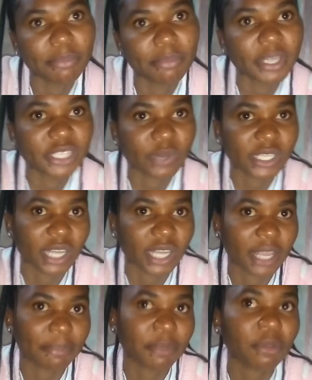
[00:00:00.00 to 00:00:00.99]
it was
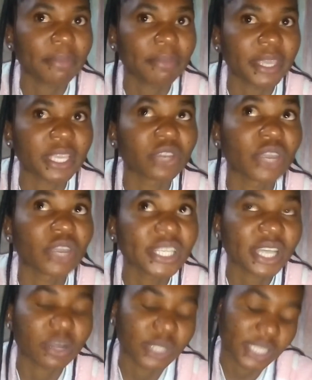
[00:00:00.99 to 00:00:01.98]
like people making noise
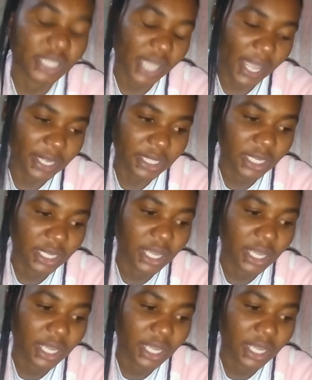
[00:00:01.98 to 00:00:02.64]
outside,